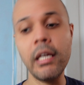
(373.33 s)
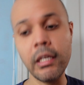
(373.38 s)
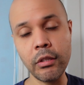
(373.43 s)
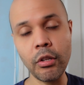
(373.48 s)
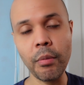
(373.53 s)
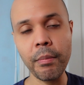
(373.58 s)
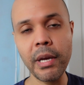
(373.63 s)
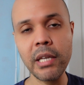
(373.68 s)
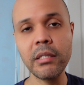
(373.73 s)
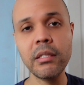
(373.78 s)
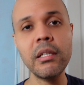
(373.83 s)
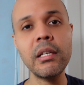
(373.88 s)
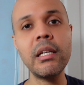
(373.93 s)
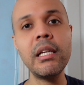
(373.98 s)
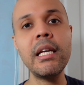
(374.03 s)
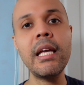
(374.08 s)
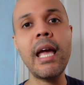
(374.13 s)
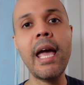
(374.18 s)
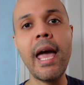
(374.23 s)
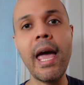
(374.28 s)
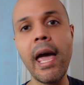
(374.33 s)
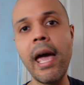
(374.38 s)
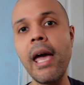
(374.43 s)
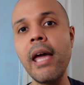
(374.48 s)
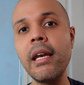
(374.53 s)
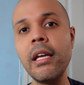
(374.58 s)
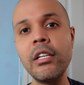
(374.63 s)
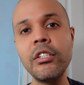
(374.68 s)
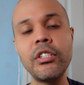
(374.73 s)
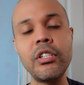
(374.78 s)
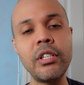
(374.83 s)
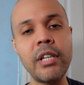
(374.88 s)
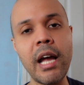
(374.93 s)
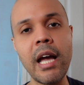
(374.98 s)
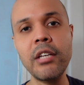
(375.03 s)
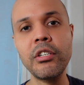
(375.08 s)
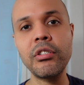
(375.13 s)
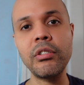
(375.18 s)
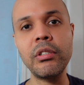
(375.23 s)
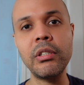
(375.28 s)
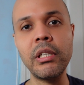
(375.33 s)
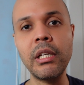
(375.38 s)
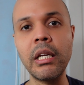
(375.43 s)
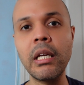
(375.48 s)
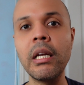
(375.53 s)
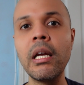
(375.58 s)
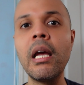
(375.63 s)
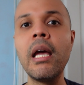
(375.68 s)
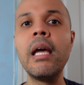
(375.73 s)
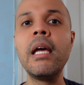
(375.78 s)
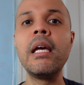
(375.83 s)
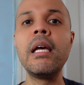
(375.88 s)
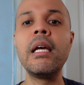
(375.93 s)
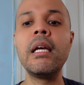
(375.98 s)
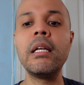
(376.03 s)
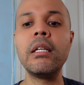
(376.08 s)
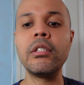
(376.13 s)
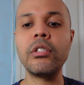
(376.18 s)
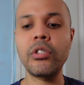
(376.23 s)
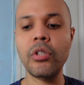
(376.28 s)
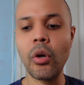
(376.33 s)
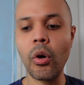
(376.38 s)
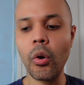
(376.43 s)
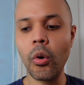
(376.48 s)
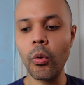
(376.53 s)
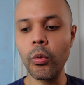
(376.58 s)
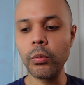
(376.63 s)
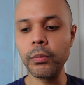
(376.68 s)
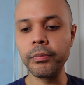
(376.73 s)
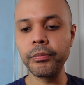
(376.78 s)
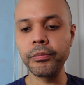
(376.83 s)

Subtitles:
domestically and internationally. So